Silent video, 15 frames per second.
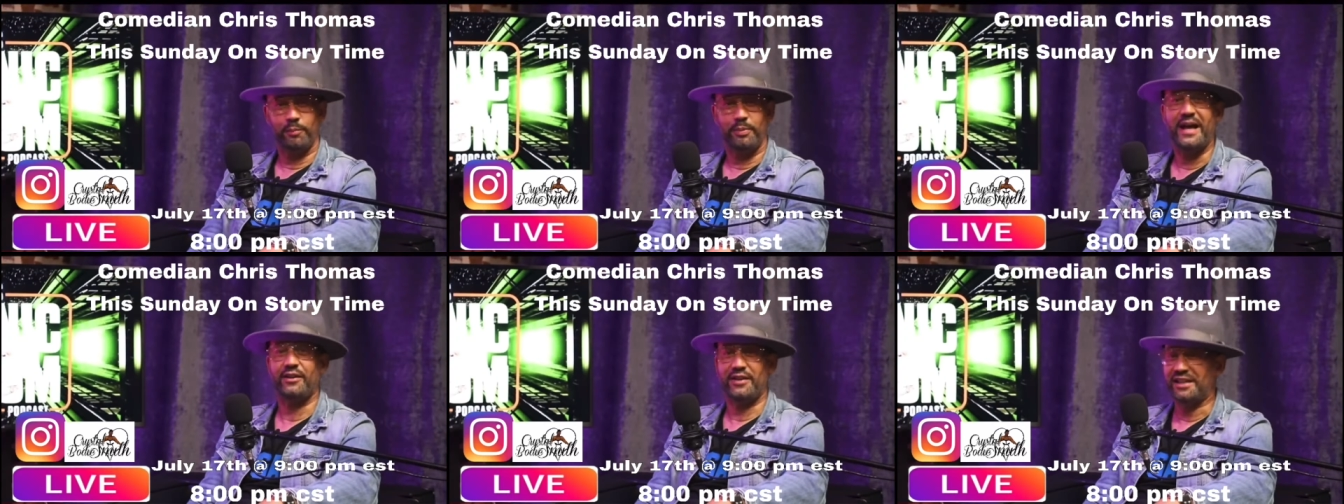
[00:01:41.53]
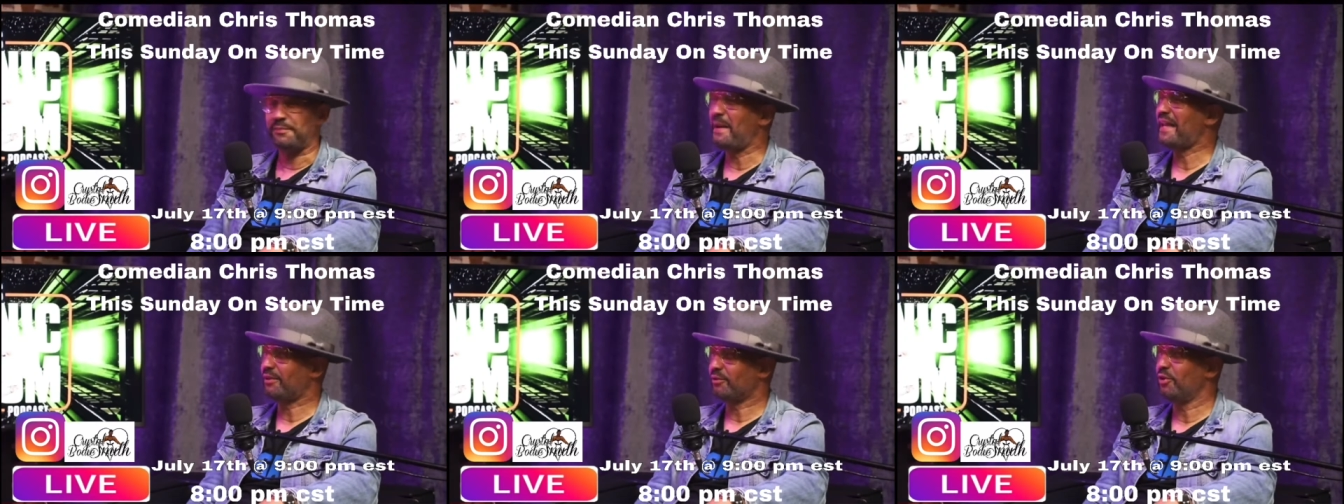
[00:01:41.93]
Pa- that's
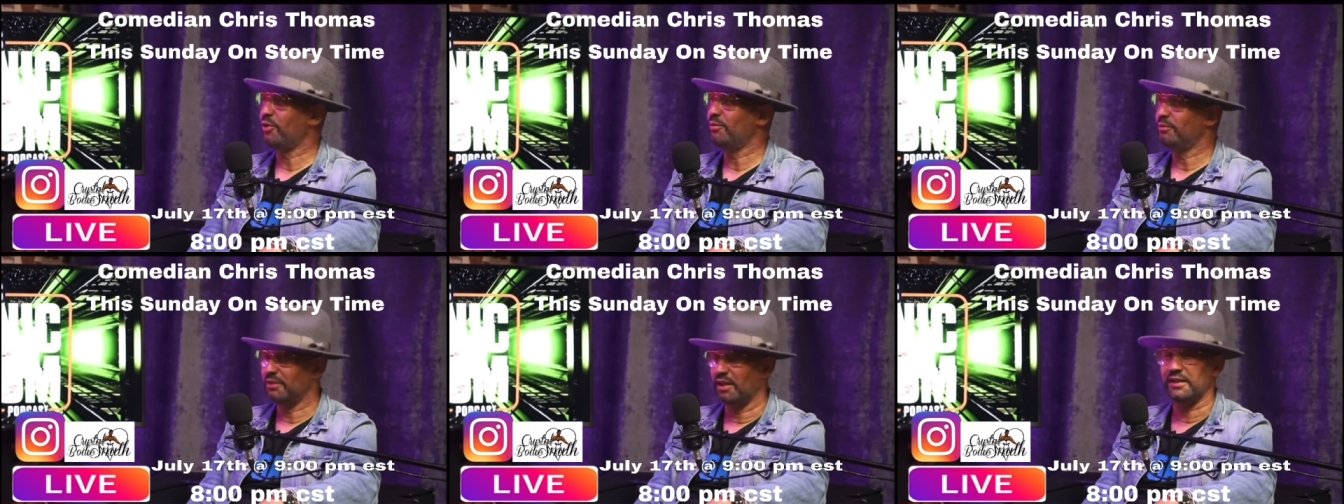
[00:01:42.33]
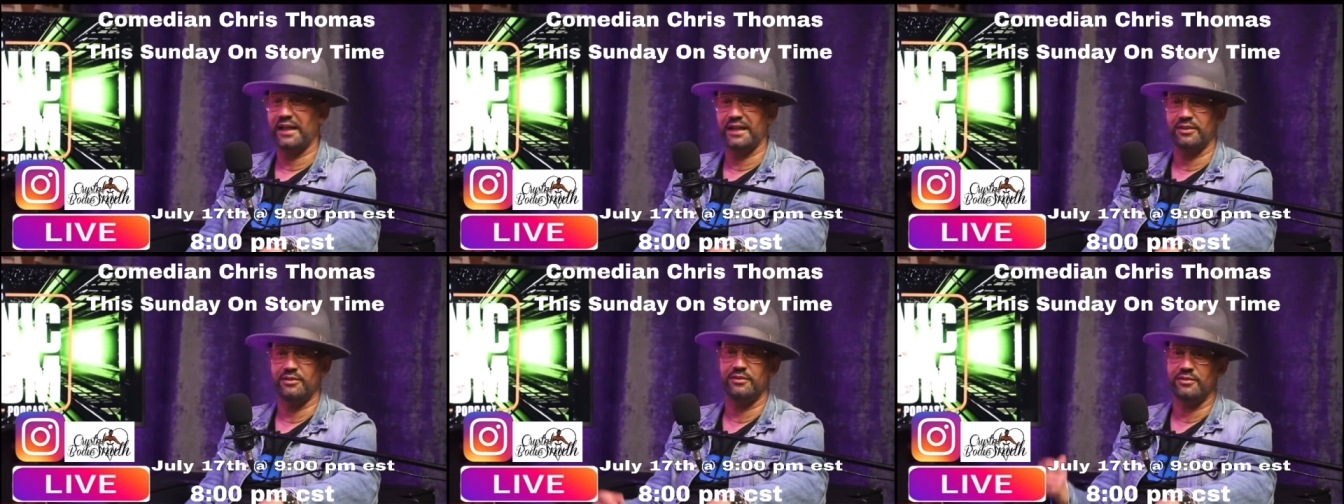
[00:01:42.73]
panic room.
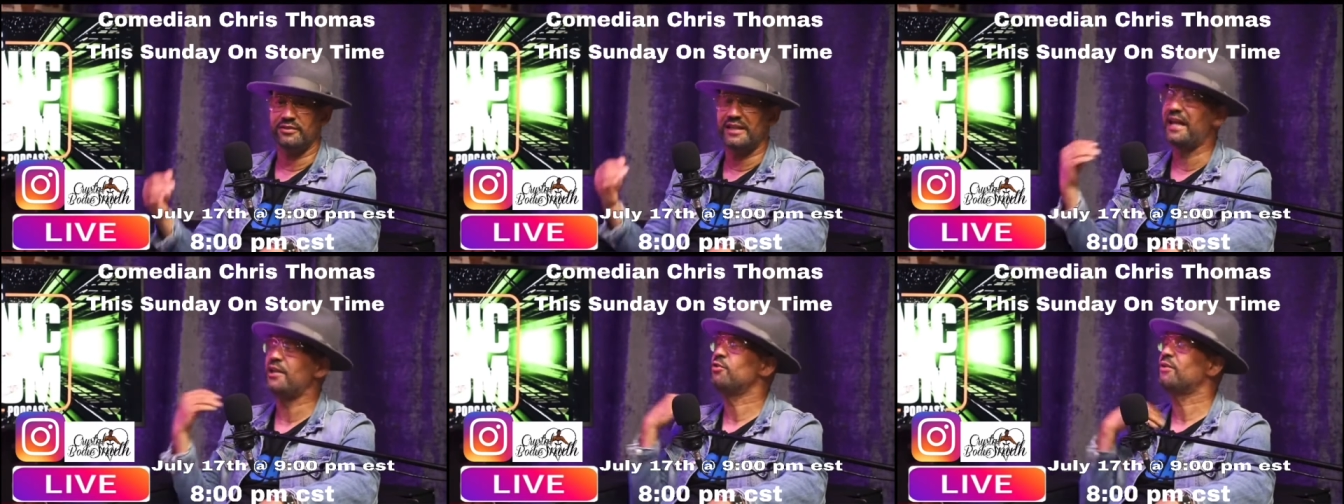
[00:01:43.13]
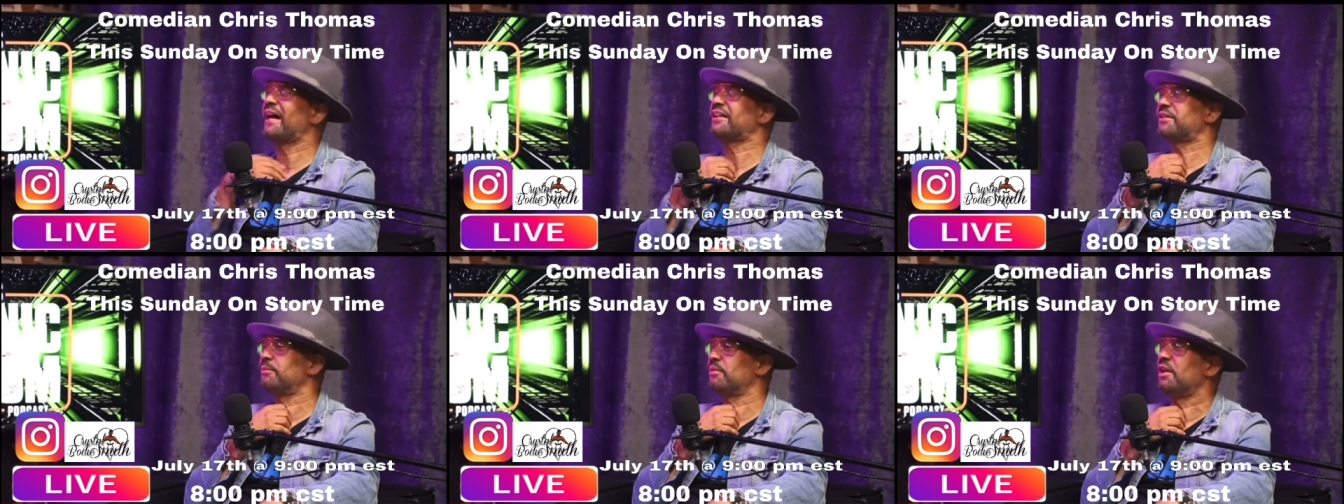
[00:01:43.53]
Okay, now you
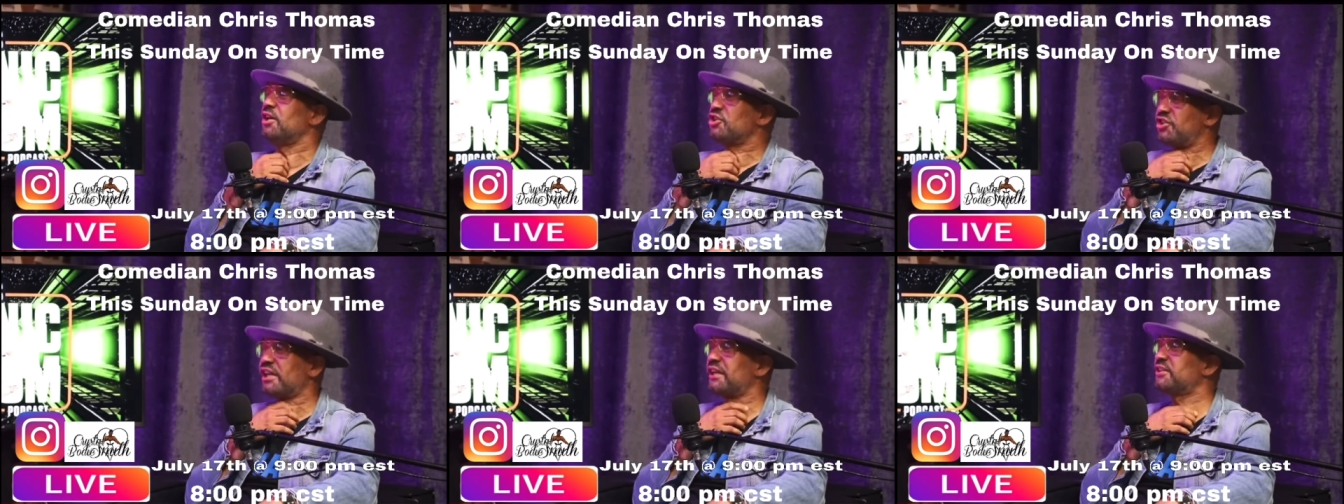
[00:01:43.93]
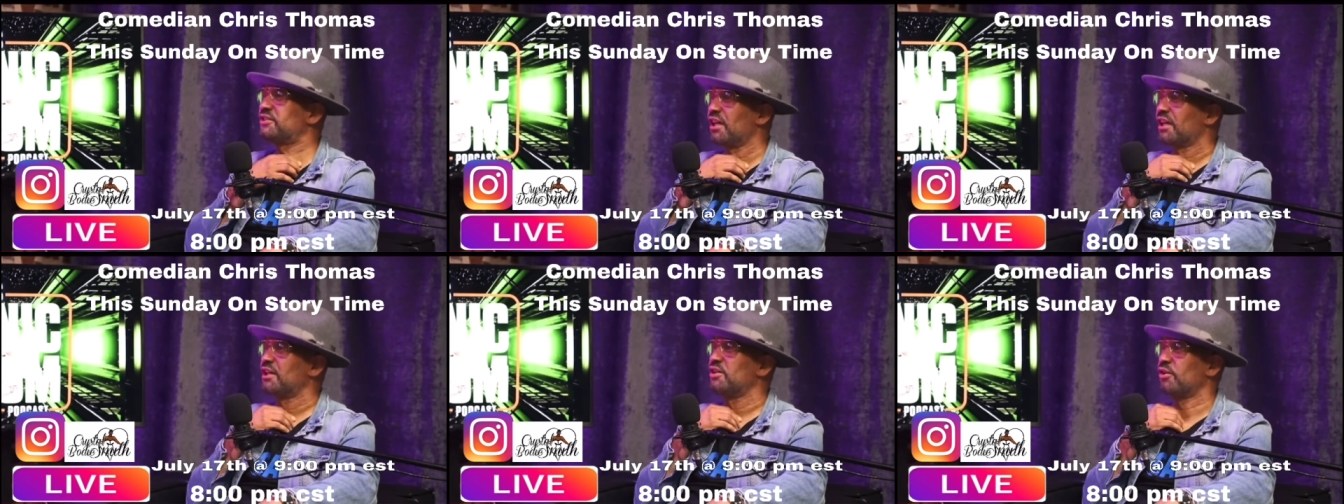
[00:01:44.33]
got some chicken
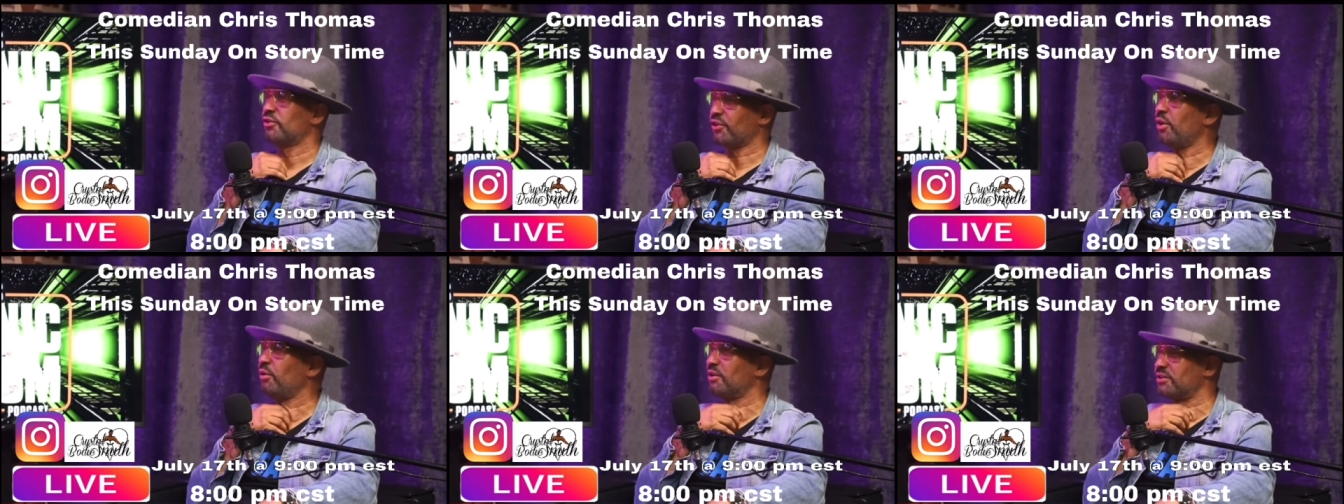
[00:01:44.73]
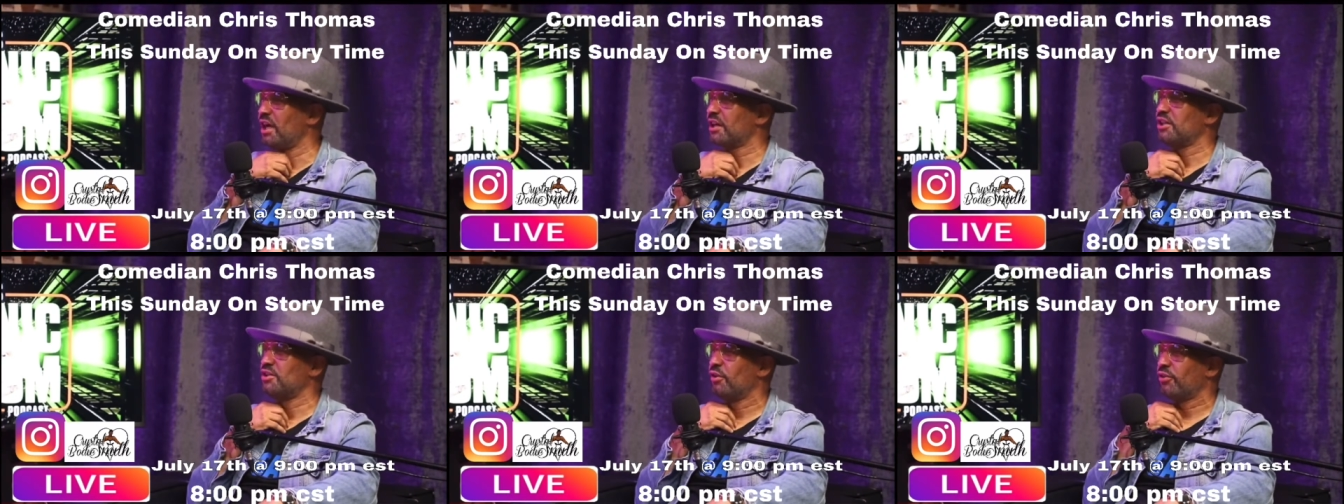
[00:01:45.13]
stuck in your throat, a
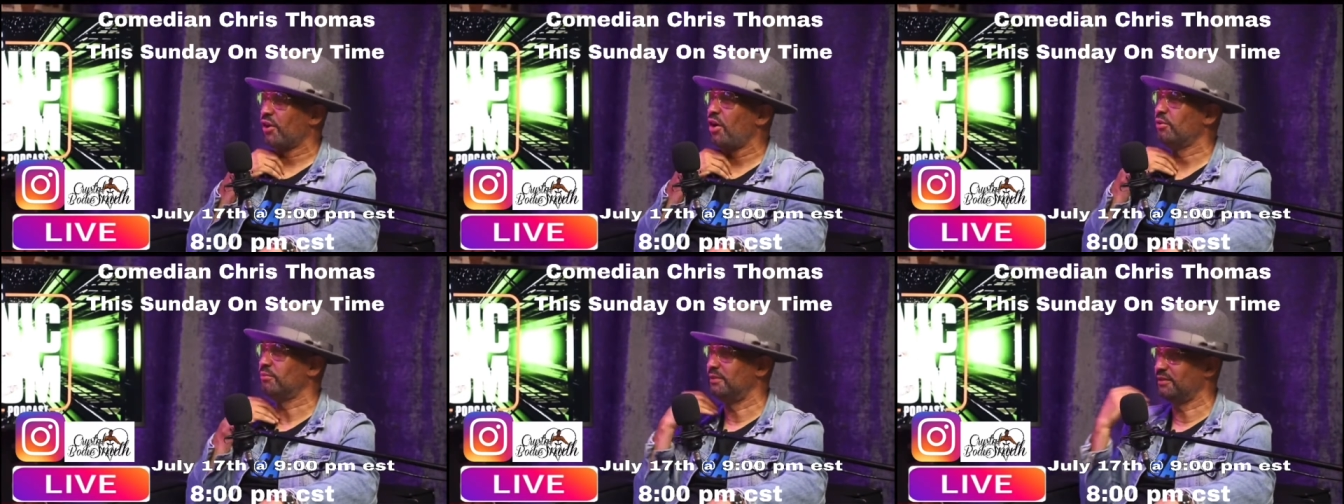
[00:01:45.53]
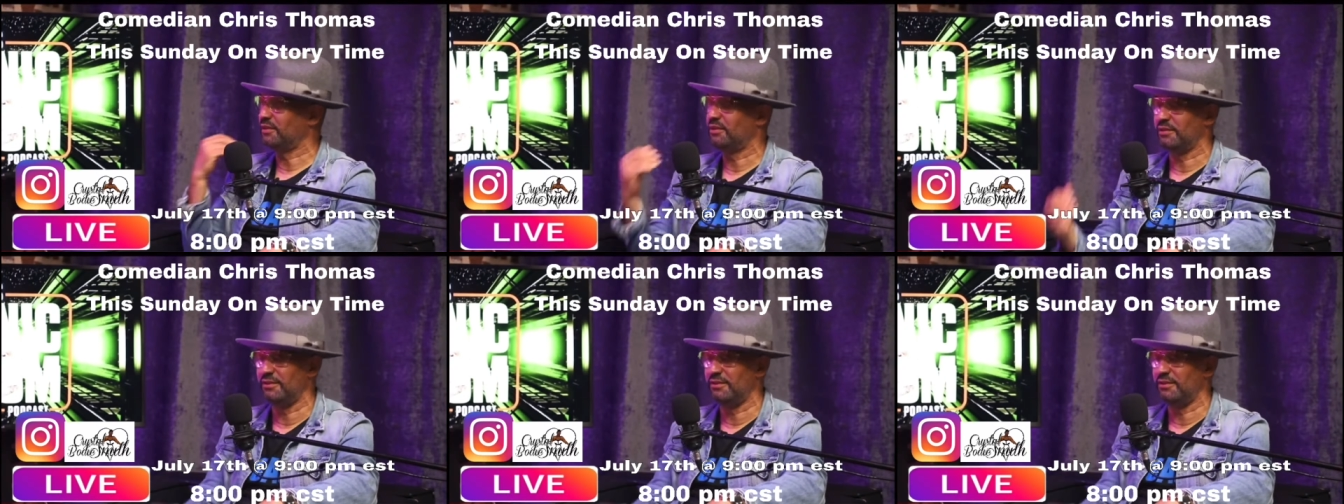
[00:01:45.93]
duck in your throat. man.